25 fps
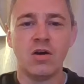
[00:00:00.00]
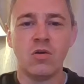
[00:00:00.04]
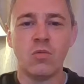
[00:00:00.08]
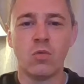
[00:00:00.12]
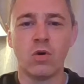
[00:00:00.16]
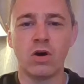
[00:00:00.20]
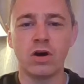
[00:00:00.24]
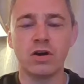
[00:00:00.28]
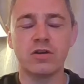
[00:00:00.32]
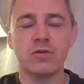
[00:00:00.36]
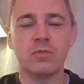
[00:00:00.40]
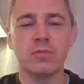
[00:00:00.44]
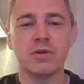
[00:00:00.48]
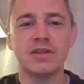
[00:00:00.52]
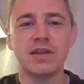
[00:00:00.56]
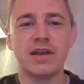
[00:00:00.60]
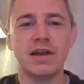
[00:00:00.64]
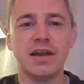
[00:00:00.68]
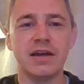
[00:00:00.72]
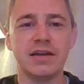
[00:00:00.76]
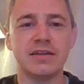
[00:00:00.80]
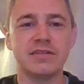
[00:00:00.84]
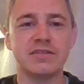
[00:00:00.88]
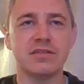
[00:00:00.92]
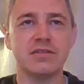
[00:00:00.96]
working with the
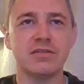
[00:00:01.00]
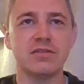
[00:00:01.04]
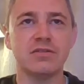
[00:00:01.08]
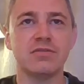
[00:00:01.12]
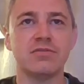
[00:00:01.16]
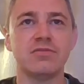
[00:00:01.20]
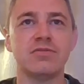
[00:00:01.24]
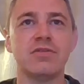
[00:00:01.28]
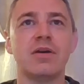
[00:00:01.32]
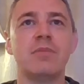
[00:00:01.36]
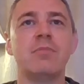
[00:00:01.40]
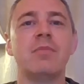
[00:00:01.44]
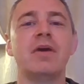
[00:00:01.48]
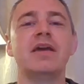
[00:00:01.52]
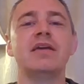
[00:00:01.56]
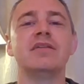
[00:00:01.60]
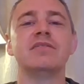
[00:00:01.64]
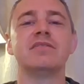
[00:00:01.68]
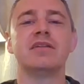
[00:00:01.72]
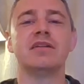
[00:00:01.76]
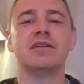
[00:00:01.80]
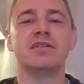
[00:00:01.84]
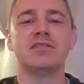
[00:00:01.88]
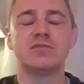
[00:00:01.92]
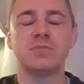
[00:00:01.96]
likes of
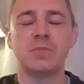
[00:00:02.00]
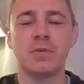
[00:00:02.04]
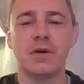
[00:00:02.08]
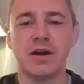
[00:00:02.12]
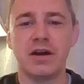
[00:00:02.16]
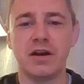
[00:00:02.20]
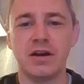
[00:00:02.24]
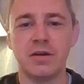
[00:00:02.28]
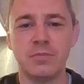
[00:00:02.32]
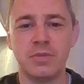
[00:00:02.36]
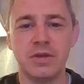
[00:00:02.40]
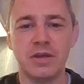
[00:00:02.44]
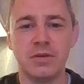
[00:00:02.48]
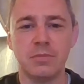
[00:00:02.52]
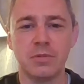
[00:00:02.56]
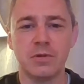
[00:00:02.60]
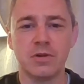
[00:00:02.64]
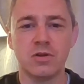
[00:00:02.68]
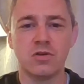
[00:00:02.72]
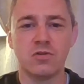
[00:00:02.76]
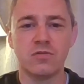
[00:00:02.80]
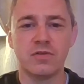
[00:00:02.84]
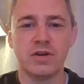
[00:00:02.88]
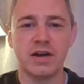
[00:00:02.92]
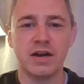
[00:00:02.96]
amazing, inspiring
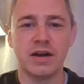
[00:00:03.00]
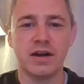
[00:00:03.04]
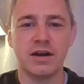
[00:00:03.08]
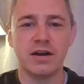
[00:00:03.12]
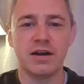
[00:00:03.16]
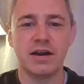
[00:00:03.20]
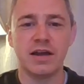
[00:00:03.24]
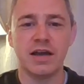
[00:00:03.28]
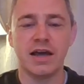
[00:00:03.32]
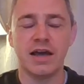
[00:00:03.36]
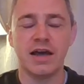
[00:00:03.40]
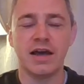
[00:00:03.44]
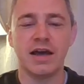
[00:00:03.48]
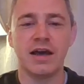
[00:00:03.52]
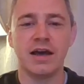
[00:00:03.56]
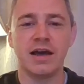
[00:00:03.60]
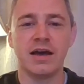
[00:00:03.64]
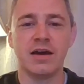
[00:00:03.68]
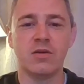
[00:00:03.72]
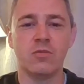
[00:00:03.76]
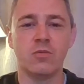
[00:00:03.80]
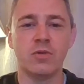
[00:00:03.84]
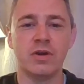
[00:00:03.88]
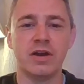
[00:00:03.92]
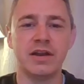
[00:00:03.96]
people over
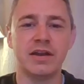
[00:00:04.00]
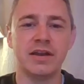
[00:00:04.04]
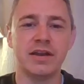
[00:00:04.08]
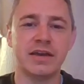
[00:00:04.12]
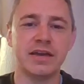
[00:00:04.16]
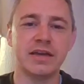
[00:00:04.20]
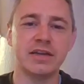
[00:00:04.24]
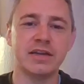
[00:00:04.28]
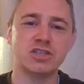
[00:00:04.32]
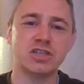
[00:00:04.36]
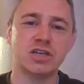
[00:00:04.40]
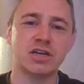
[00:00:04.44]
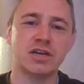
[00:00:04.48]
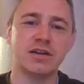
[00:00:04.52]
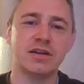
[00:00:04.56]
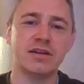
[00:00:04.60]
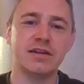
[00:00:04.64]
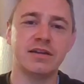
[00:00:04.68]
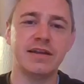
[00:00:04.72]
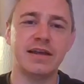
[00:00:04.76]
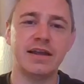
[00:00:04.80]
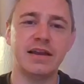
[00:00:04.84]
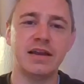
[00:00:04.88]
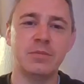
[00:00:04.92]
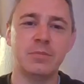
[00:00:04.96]
there within the kitchen on
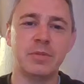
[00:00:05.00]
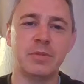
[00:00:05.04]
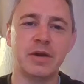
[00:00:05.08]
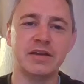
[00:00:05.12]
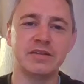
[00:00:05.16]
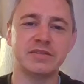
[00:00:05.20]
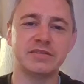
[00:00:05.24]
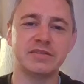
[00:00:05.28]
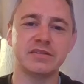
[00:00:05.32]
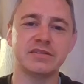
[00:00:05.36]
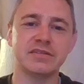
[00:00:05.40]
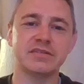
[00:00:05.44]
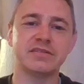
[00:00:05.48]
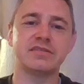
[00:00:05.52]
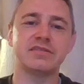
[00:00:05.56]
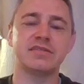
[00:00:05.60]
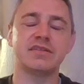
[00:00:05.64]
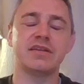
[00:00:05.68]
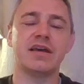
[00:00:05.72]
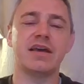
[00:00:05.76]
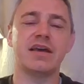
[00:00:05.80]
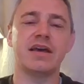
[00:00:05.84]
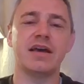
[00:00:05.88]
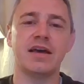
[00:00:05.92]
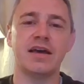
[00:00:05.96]
a daily basis,
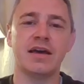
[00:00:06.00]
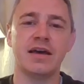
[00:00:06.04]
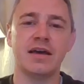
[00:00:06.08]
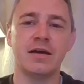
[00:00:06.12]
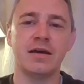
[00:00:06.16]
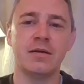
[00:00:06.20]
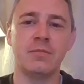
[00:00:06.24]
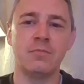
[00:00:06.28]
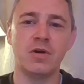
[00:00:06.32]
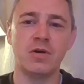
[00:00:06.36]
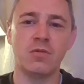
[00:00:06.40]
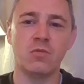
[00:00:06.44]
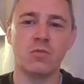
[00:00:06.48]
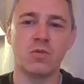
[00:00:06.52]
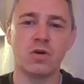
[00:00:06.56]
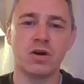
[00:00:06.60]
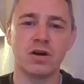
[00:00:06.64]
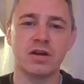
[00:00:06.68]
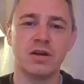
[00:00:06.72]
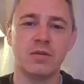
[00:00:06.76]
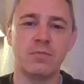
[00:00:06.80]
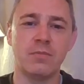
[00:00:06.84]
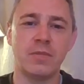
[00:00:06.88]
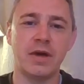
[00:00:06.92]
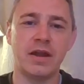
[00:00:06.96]
and
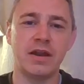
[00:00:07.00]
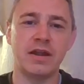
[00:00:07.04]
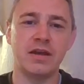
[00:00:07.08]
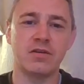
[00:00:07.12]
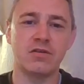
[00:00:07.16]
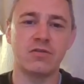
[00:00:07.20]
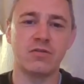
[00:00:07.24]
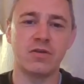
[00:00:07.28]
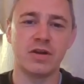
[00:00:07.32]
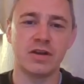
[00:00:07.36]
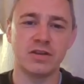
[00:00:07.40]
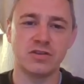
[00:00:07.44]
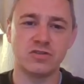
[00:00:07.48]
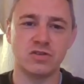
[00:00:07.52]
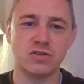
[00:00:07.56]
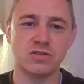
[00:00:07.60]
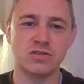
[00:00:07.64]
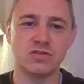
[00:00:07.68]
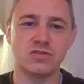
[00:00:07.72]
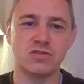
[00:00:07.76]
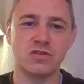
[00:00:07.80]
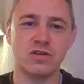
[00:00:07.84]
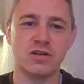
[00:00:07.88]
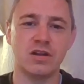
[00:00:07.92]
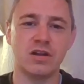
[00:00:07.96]
working in many other
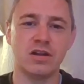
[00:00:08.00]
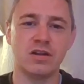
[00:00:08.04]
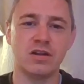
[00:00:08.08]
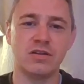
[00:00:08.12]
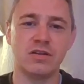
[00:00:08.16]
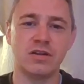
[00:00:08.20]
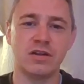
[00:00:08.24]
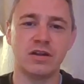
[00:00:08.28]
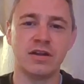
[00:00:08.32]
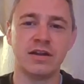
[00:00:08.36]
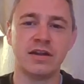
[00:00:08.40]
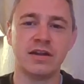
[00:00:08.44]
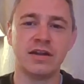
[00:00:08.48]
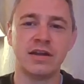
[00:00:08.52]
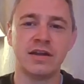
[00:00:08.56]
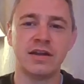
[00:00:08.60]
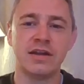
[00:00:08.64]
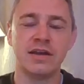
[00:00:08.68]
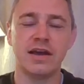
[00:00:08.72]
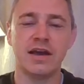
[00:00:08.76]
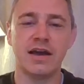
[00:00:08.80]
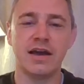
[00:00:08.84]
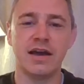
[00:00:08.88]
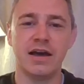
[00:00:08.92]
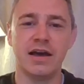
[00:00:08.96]
restaurants around London.
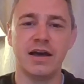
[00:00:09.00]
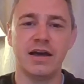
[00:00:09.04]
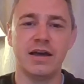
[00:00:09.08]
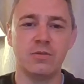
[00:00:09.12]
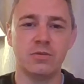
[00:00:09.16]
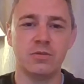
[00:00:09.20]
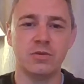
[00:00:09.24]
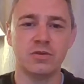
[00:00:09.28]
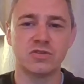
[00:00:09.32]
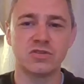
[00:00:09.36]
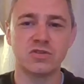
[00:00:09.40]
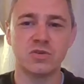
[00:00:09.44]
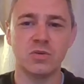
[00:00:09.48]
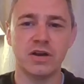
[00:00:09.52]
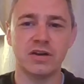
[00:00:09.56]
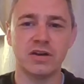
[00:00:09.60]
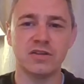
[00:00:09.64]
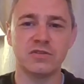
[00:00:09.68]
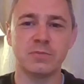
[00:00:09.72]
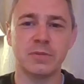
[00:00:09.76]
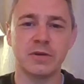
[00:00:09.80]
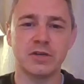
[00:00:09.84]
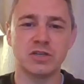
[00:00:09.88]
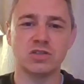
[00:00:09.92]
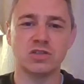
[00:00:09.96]
It was quite a
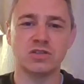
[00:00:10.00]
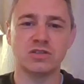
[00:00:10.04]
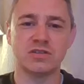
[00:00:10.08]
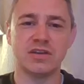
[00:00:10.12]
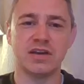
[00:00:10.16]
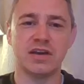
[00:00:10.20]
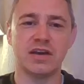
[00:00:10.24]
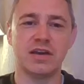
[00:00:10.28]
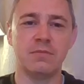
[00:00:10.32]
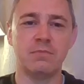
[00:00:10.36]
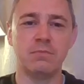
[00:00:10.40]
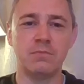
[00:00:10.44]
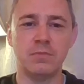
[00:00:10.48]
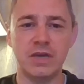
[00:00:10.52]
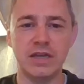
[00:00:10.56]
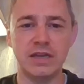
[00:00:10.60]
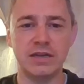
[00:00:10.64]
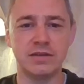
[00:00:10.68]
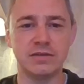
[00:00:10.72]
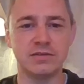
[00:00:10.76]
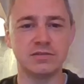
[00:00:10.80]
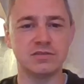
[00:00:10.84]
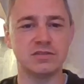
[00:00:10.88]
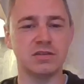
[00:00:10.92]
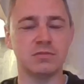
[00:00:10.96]
special time
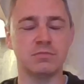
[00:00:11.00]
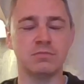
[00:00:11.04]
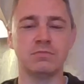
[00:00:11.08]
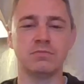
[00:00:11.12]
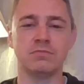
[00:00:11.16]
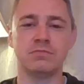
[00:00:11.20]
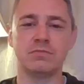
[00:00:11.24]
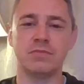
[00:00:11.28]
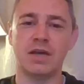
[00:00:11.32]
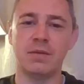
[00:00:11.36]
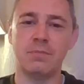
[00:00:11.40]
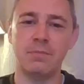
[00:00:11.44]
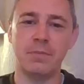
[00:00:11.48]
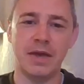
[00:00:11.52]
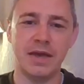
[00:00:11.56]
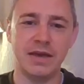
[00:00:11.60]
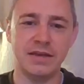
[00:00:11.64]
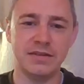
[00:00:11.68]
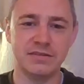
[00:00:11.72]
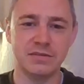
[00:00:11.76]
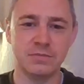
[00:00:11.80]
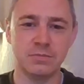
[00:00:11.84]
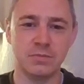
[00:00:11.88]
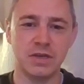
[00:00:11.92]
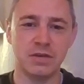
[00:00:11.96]
meeting some
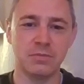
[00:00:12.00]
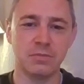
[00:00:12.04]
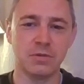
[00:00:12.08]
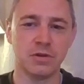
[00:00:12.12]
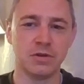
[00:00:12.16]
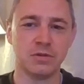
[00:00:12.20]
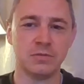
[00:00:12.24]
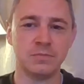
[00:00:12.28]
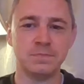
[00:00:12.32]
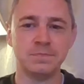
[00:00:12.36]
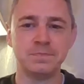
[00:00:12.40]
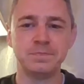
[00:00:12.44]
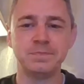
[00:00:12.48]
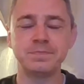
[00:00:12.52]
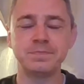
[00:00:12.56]
amazing people